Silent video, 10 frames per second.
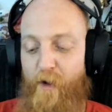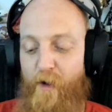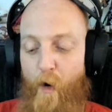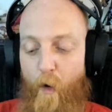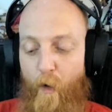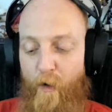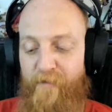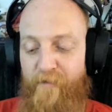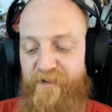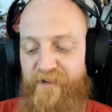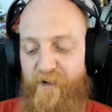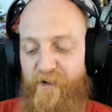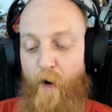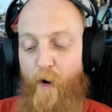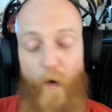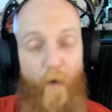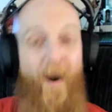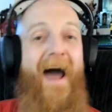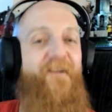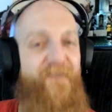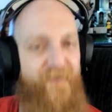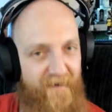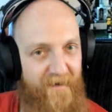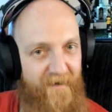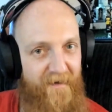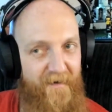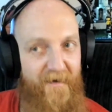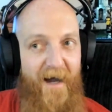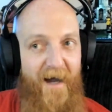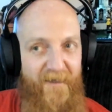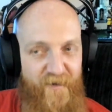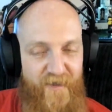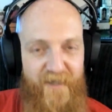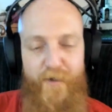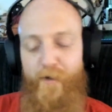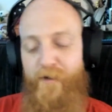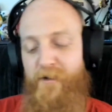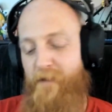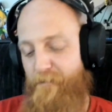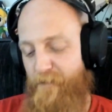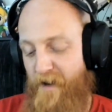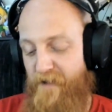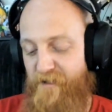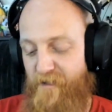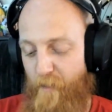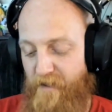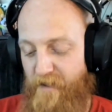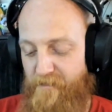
Corvus Corax. I suggest you look them up. They're actually quite